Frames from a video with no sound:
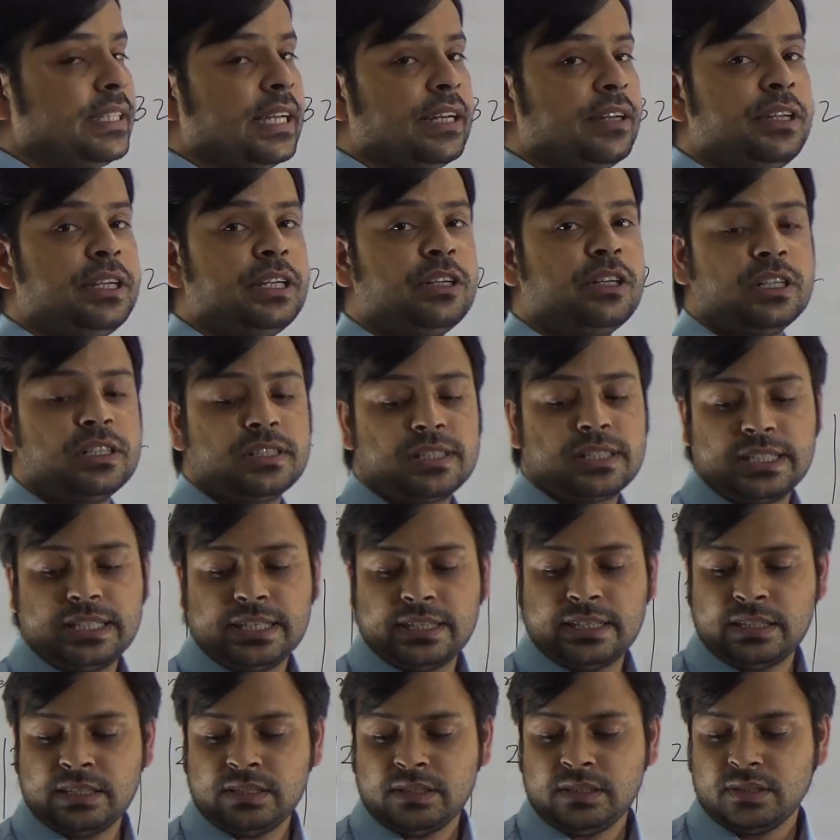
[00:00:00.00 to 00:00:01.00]
can we
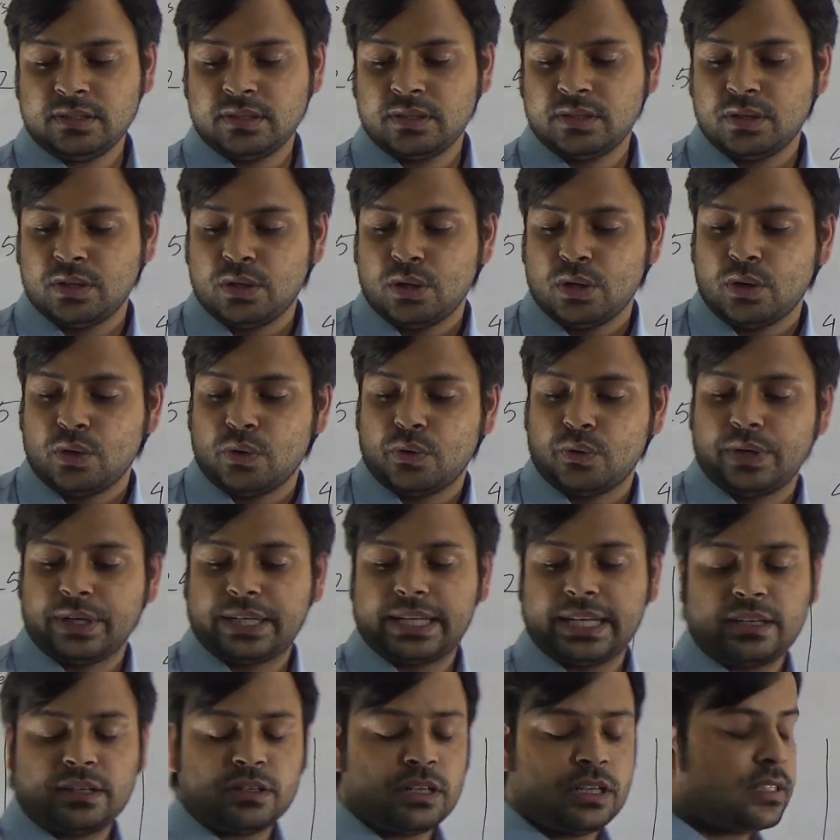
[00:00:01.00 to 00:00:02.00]
consider? We
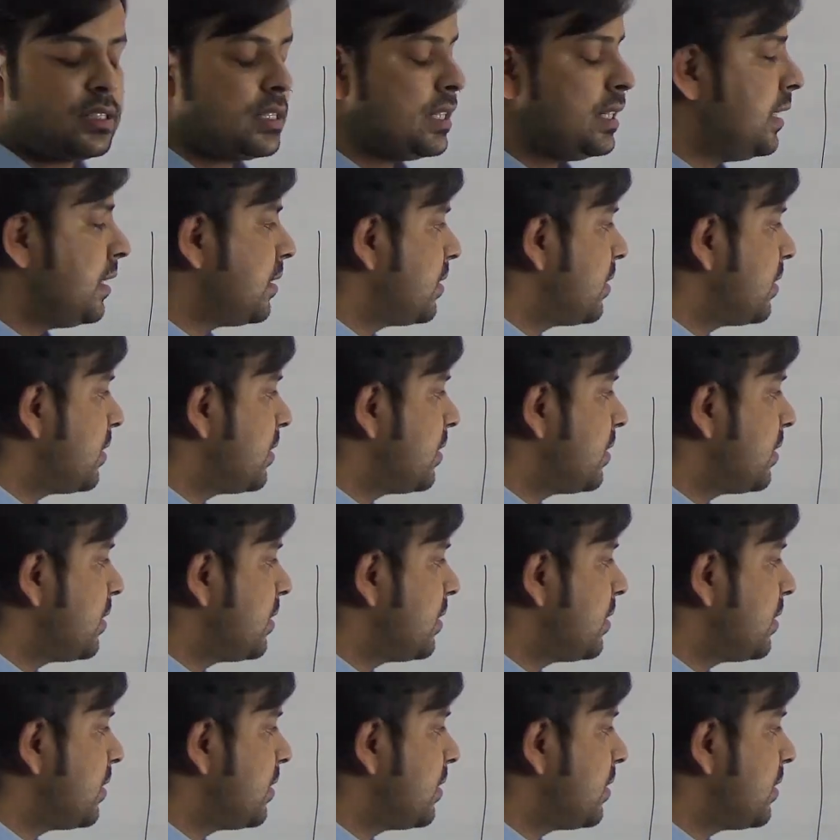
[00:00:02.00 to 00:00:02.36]
can consider